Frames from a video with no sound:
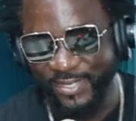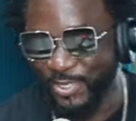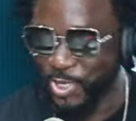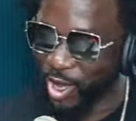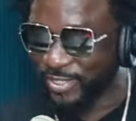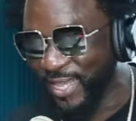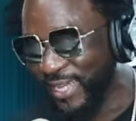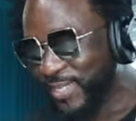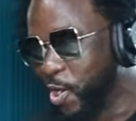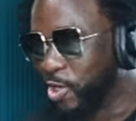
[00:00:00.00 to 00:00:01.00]
Eh.
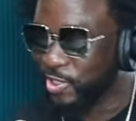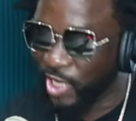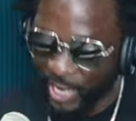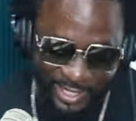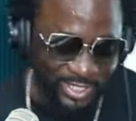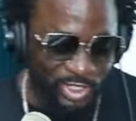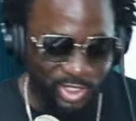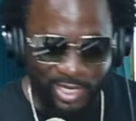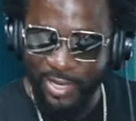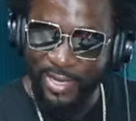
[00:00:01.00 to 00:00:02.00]
Nothing don't change.
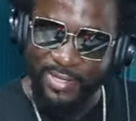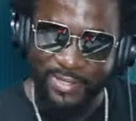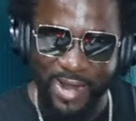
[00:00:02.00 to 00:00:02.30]
Nothing.